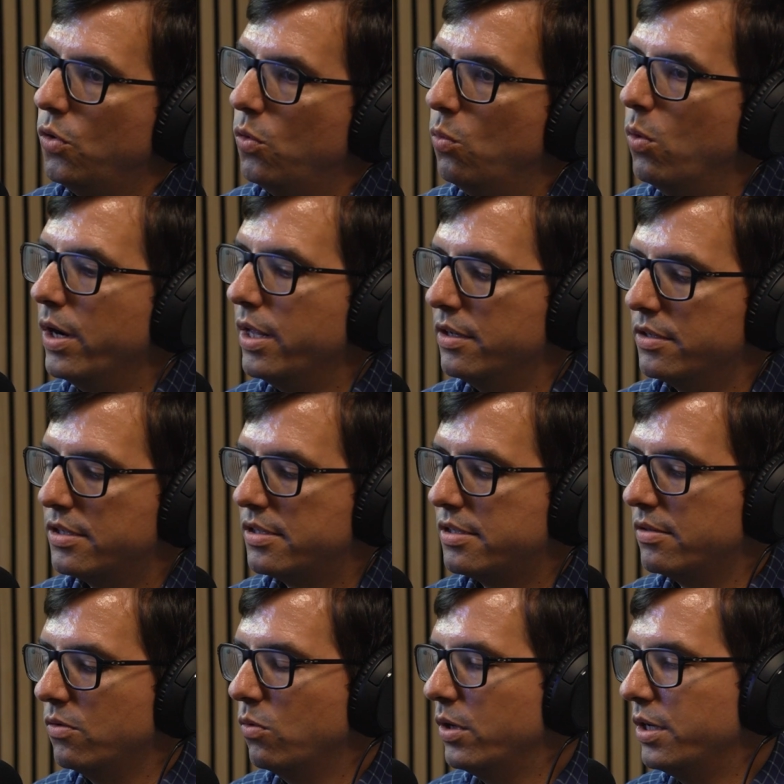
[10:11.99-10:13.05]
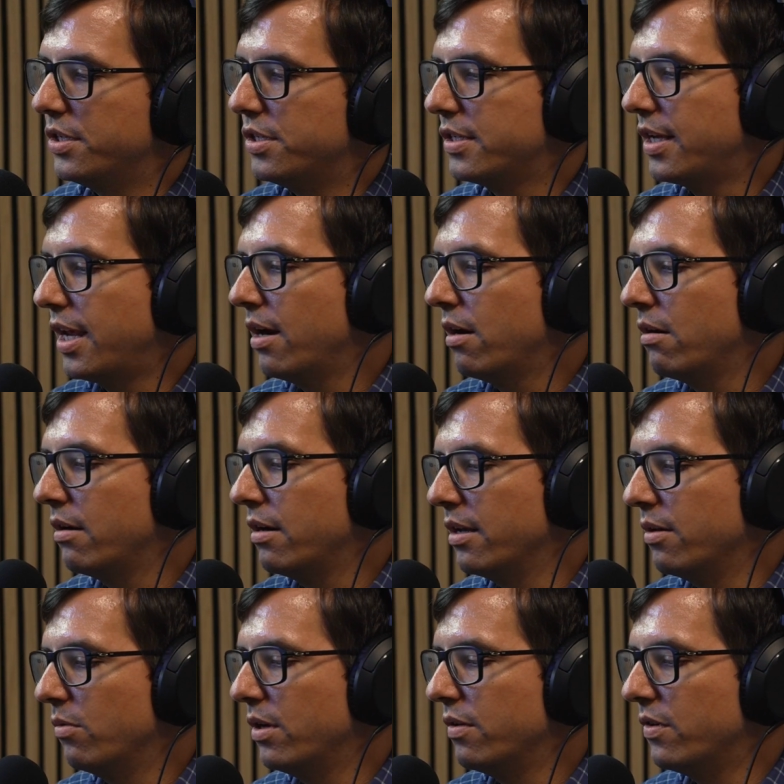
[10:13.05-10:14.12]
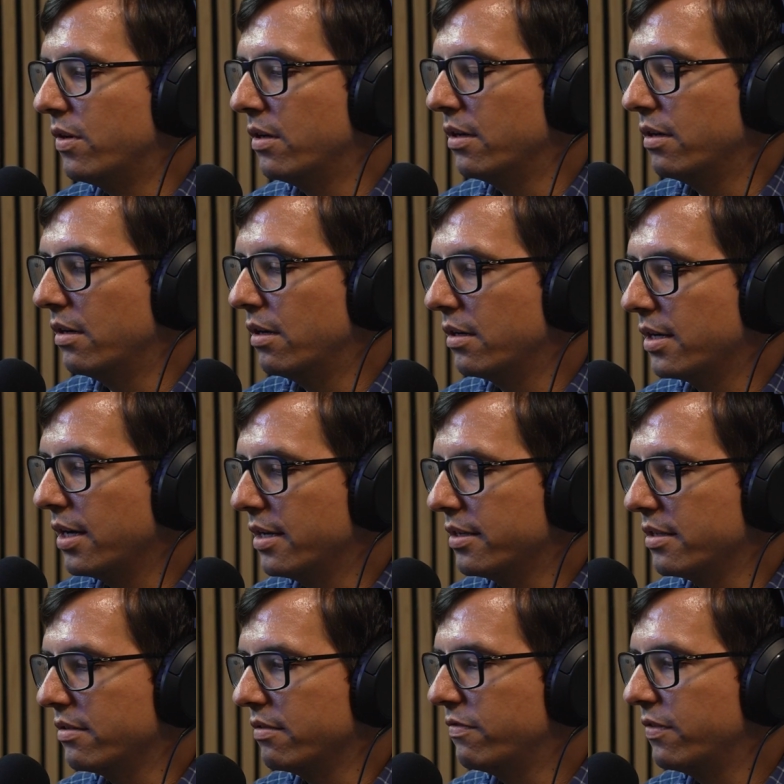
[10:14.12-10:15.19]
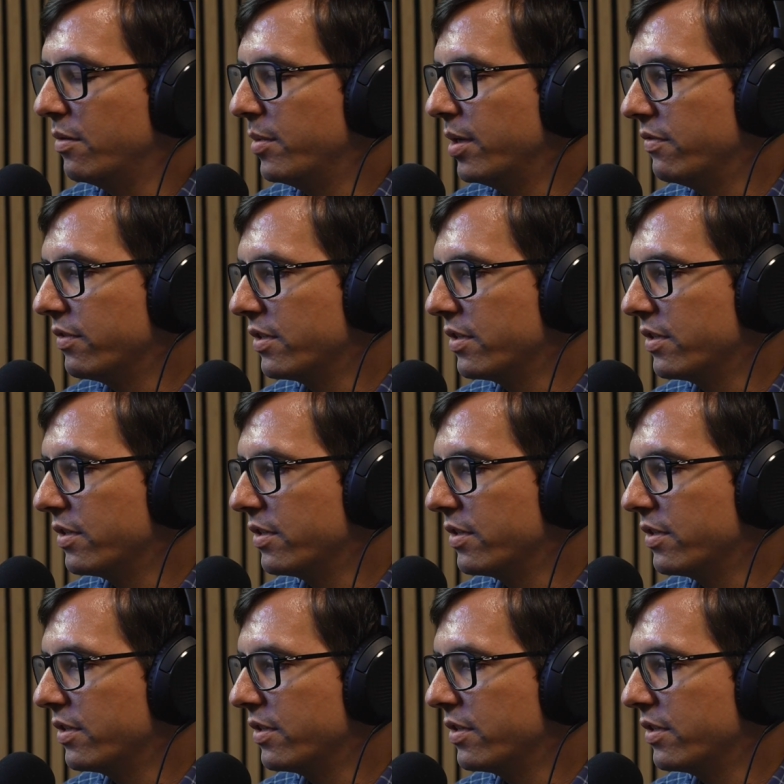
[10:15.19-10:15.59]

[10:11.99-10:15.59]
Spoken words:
what is scary, and one of our guys has a fair amount of